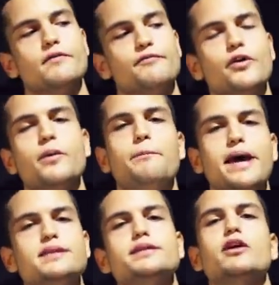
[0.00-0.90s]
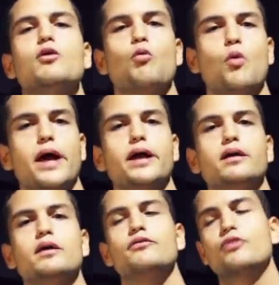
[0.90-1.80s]
very basic way
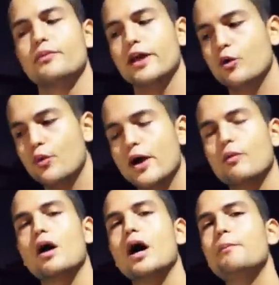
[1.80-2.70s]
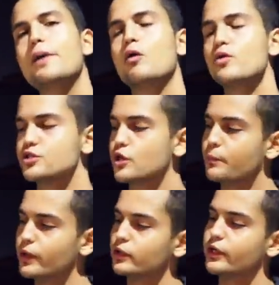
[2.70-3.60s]
from the ground up, and we
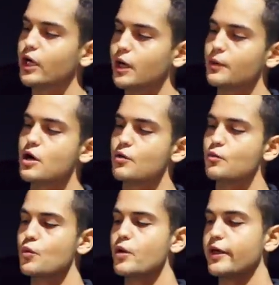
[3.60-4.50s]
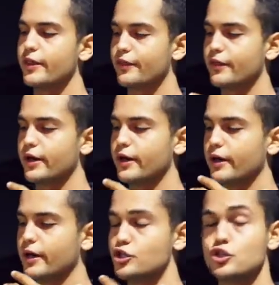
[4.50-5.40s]
start building up with
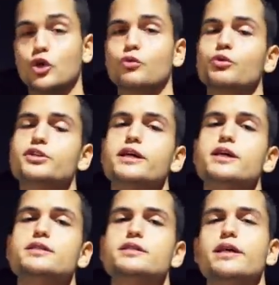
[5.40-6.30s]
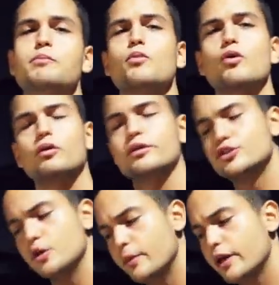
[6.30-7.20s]
short routines, then more
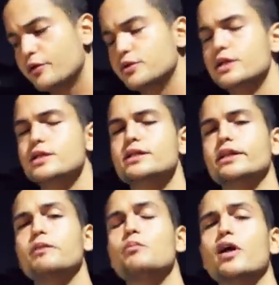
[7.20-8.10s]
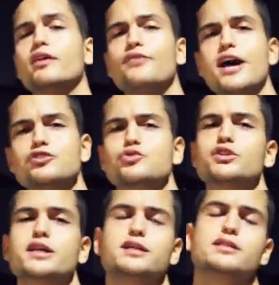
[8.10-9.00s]
intermediate routines, and then more advanced
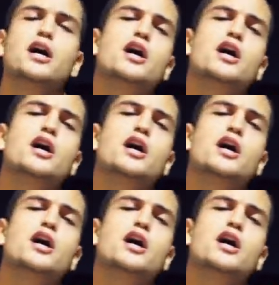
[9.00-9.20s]
routines.